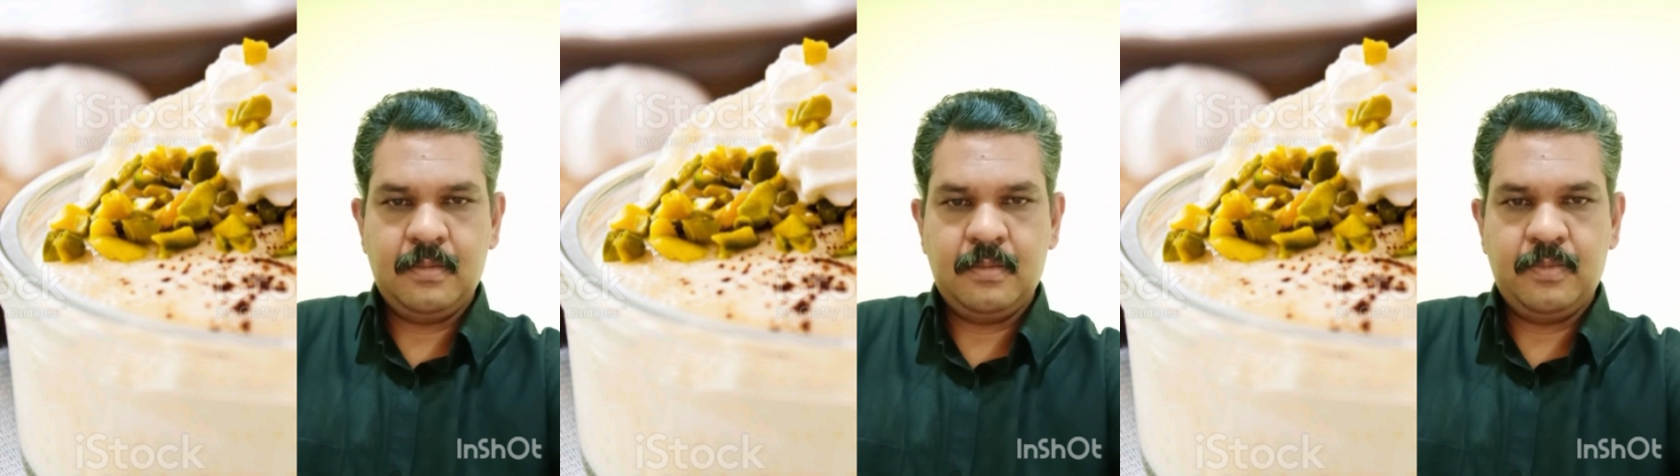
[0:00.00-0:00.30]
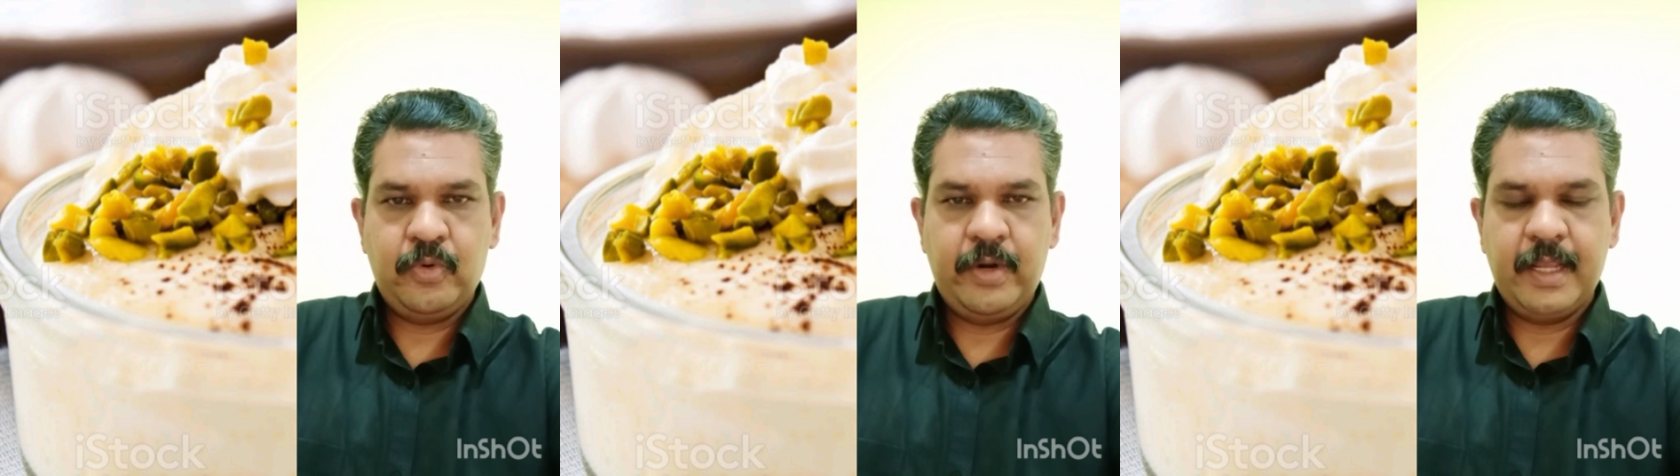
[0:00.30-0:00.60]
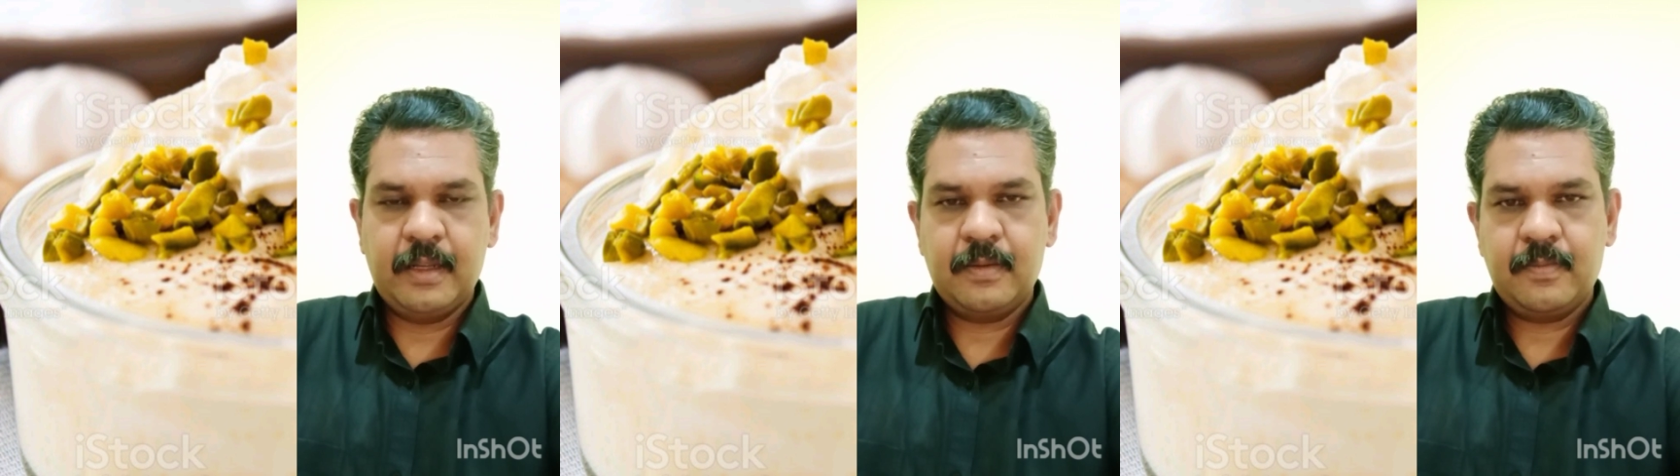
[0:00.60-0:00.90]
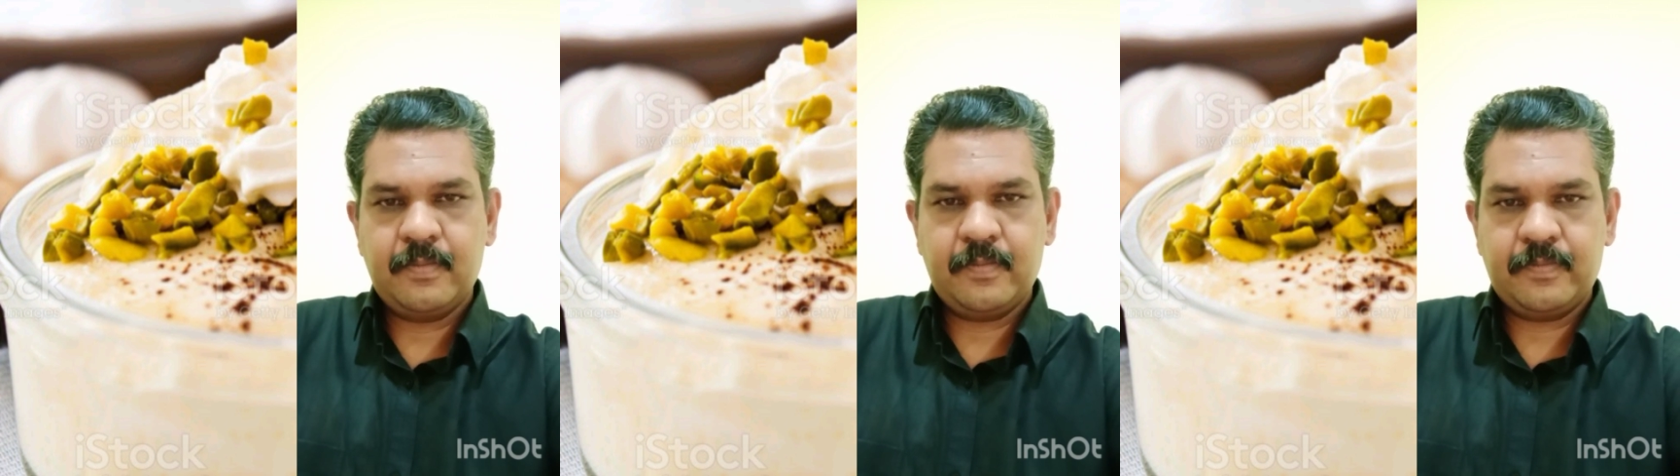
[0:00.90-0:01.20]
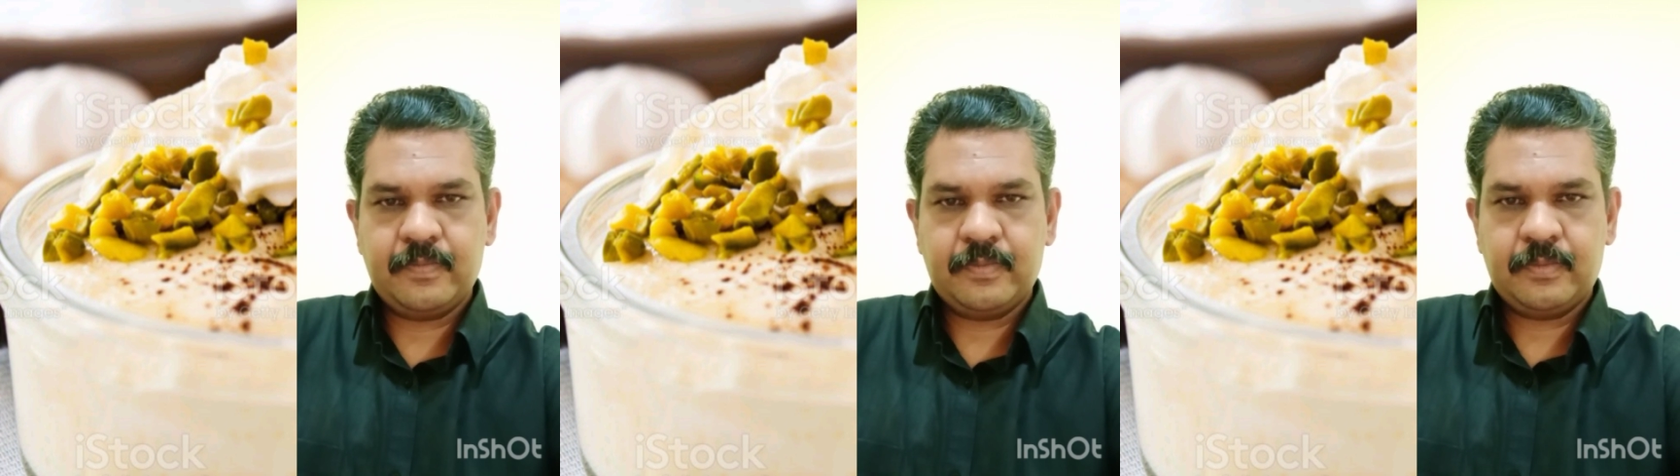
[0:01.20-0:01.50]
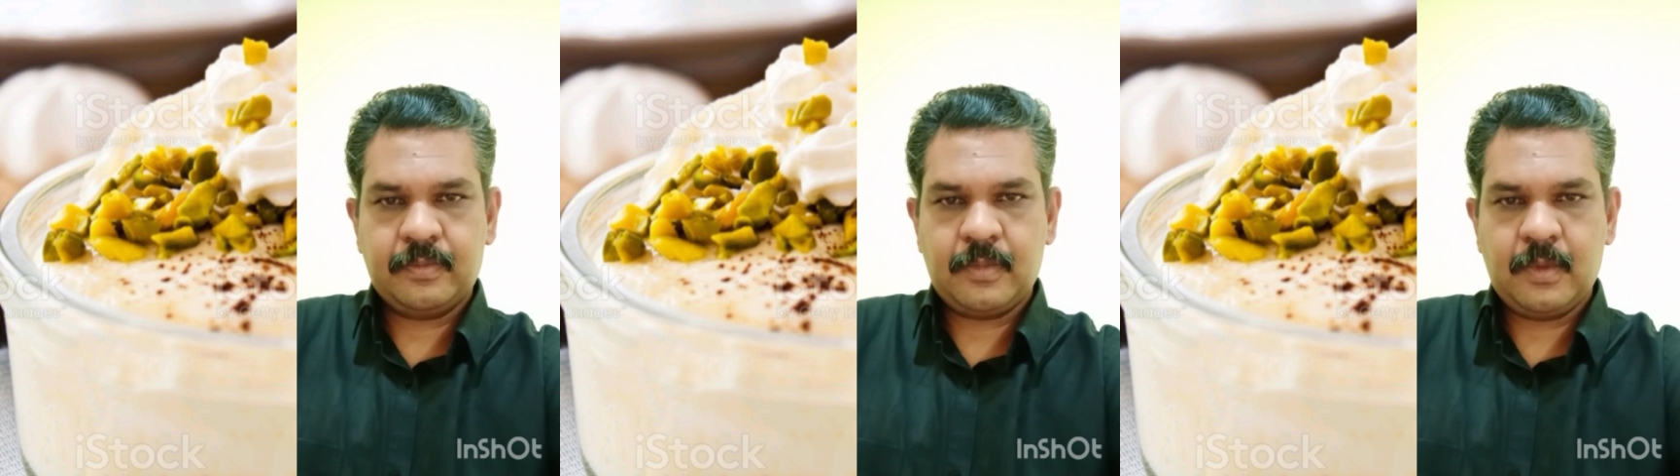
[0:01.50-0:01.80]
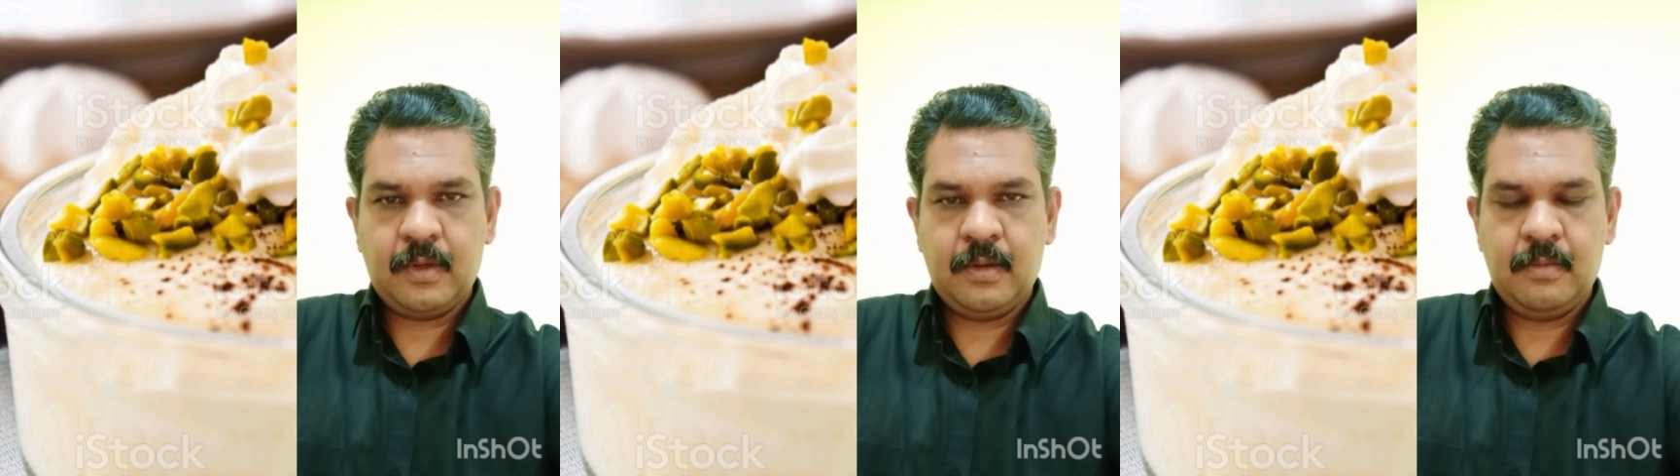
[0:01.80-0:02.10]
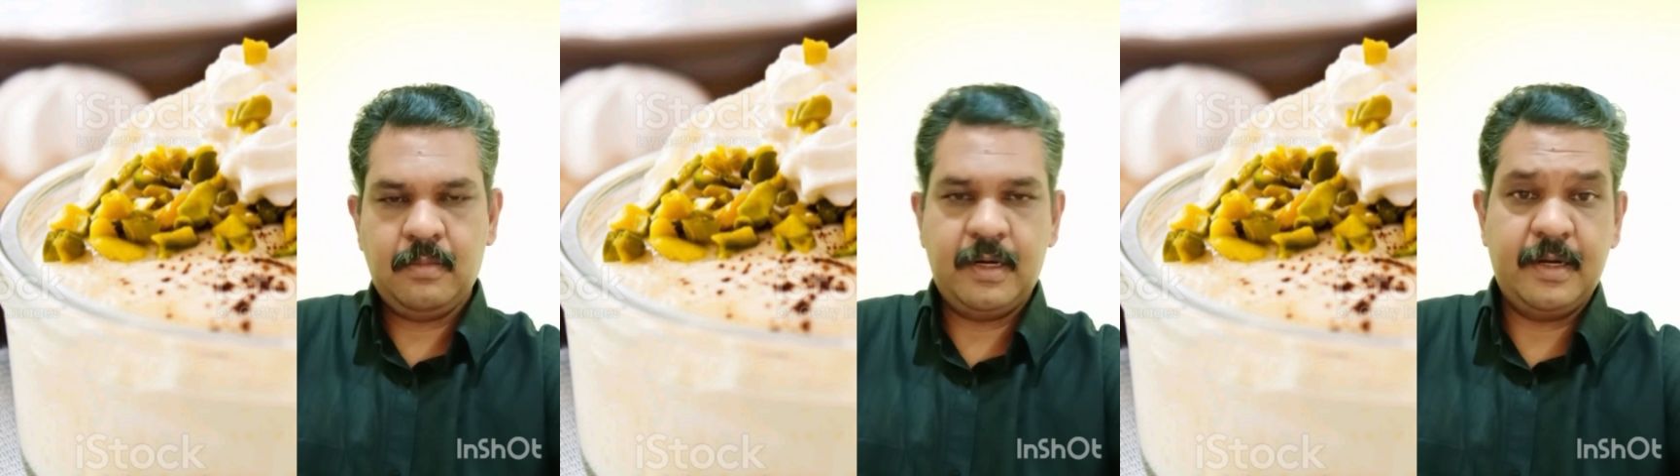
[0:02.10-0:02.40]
pudding, but